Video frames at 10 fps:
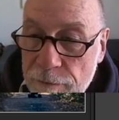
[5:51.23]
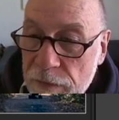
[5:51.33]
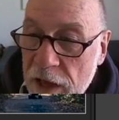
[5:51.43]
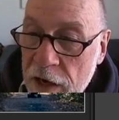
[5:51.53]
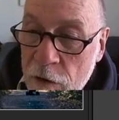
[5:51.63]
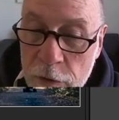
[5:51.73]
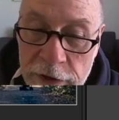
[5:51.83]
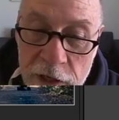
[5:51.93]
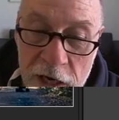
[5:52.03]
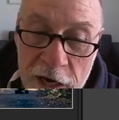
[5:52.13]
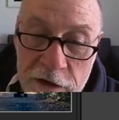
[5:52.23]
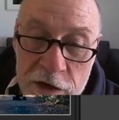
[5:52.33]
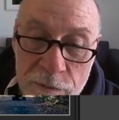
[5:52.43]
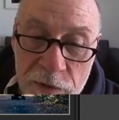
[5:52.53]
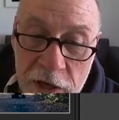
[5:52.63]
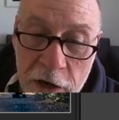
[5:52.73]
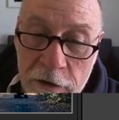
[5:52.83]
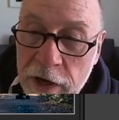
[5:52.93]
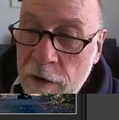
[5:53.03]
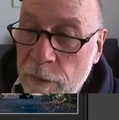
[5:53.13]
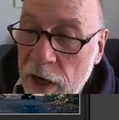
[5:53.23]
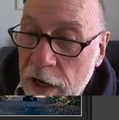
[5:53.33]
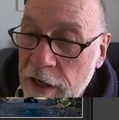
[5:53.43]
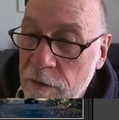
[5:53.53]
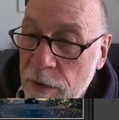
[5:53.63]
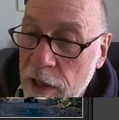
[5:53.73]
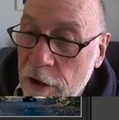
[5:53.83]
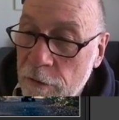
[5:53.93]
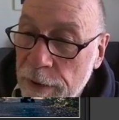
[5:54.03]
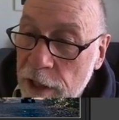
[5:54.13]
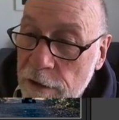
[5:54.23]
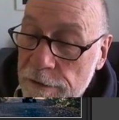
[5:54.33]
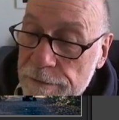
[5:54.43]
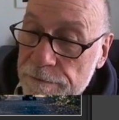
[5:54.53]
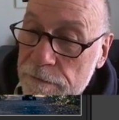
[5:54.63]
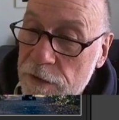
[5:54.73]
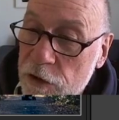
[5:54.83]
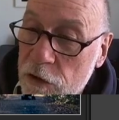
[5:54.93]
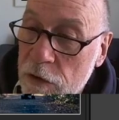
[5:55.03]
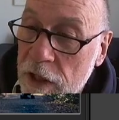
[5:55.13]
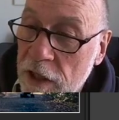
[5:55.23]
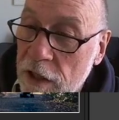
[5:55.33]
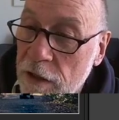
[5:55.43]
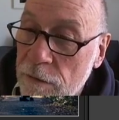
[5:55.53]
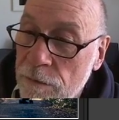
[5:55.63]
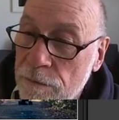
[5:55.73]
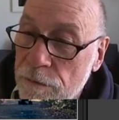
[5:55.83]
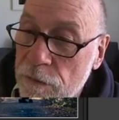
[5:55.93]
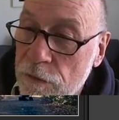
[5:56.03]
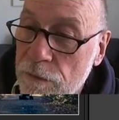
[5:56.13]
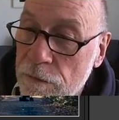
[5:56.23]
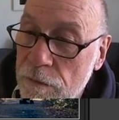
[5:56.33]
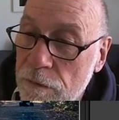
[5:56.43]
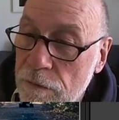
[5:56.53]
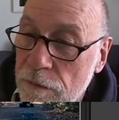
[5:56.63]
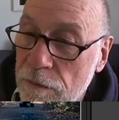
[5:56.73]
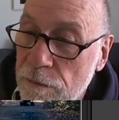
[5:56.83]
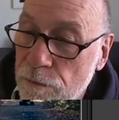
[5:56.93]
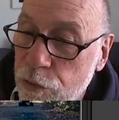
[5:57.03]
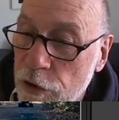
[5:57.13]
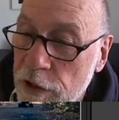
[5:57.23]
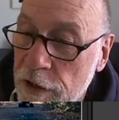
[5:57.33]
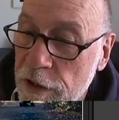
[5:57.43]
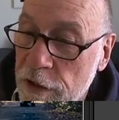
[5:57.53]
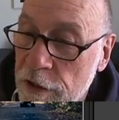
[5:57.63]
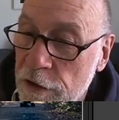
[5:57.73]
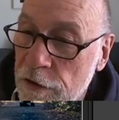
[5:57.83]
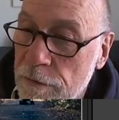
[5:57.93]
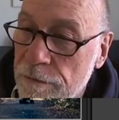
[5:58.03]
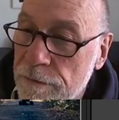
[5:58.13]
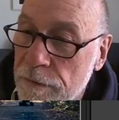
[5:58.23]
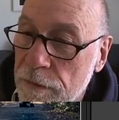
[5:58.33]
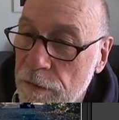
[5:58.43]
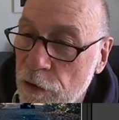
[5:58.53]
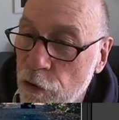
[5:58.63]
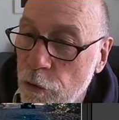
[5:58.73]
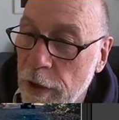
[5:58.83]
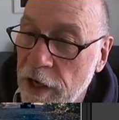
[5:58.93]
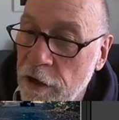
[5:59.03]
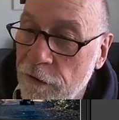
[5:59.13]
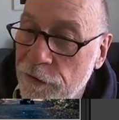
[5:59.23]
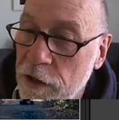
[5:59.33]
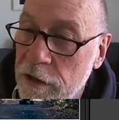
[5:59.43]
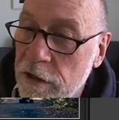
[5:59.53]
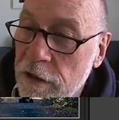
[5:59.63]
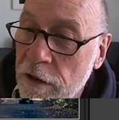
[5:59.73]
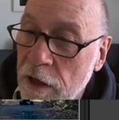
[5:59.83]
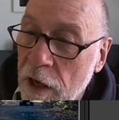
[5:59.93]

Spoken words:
And I want to lighten up the area behind him a little bit. So I'll put in a new radio filter.